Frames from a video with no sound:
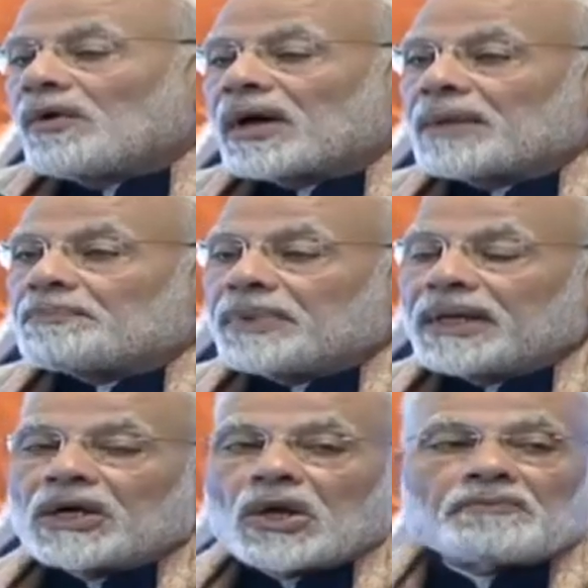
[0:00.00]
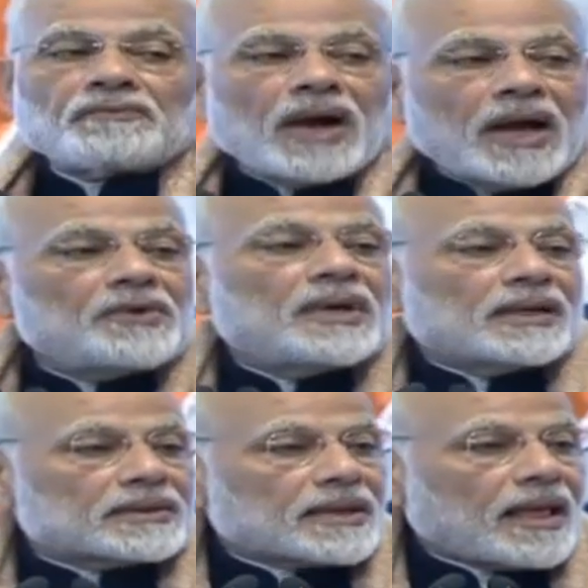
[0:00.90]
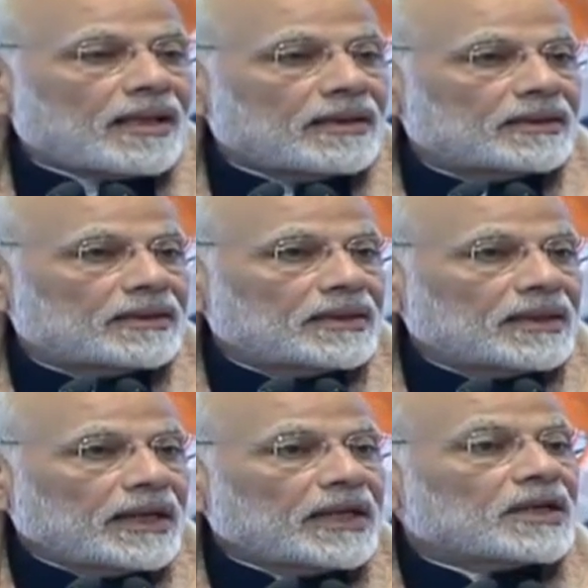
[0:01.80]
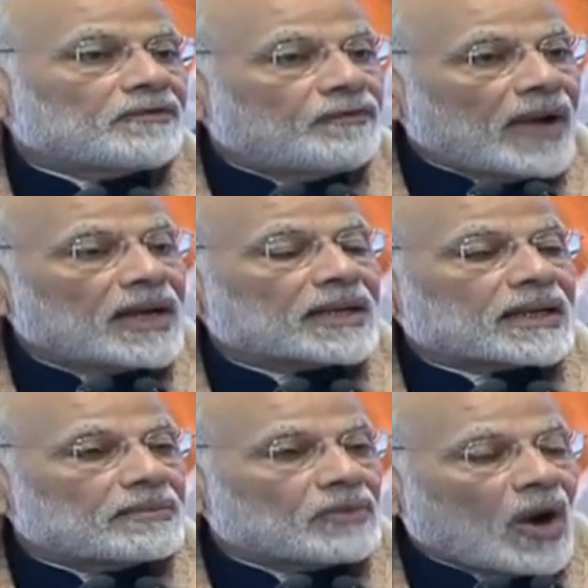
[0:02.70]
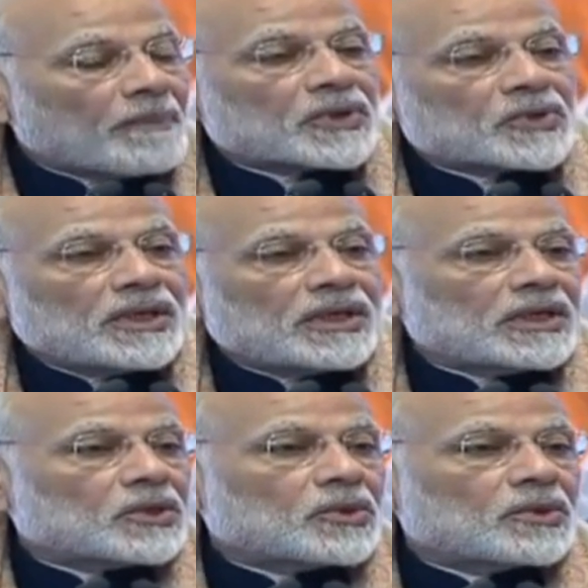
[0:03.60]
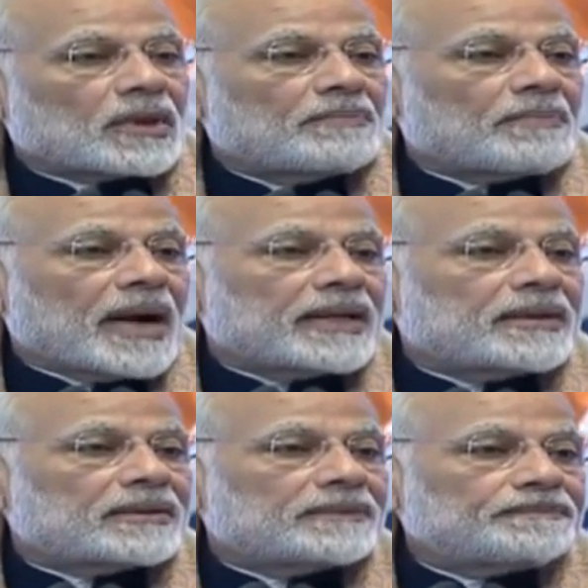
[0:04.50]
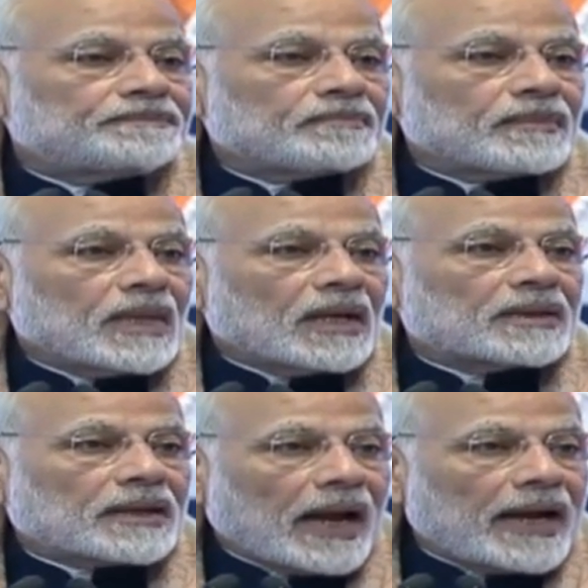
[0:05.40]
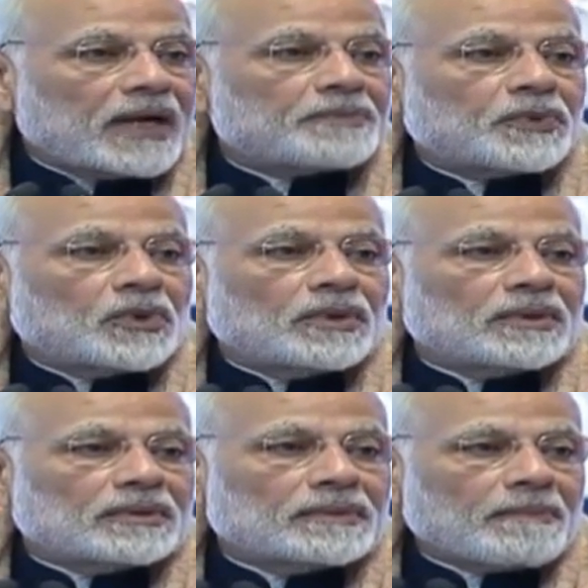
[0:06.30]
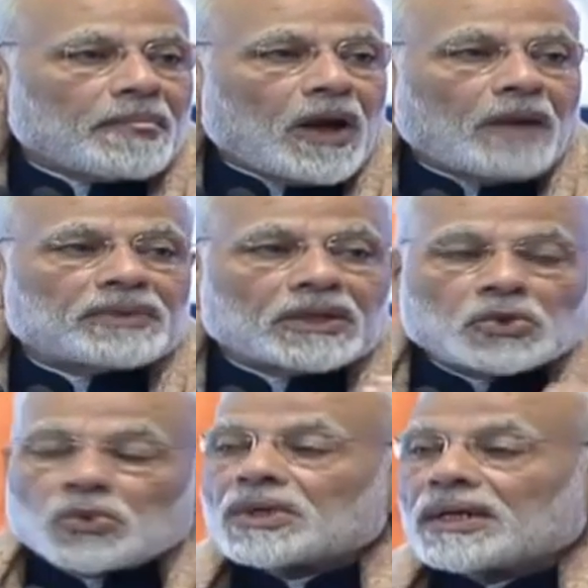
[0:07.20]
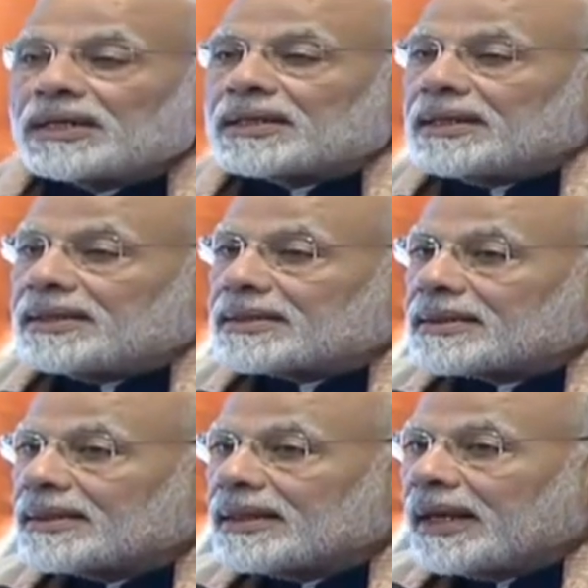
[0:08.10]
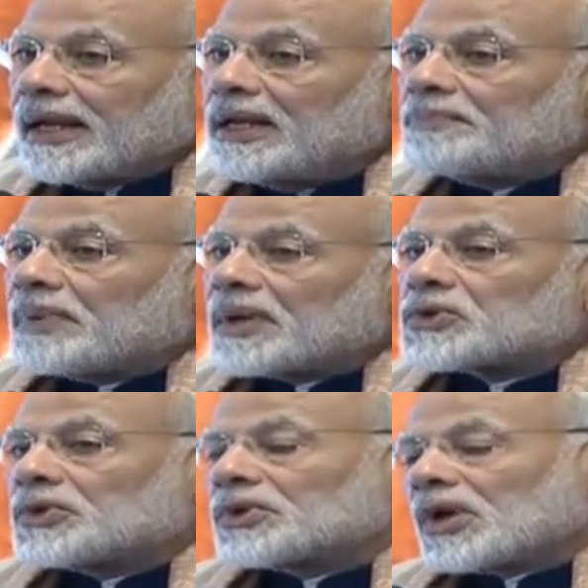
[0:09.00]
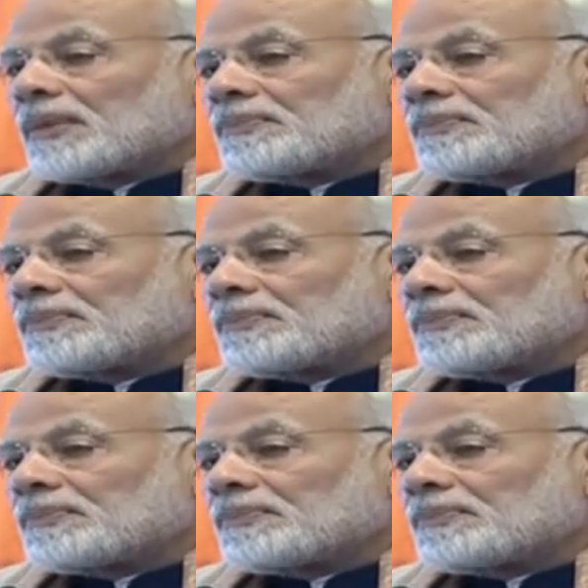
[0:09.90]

a period of 5 years, is a welcome opportunity to combine the talent pool of the two countries in pursuit of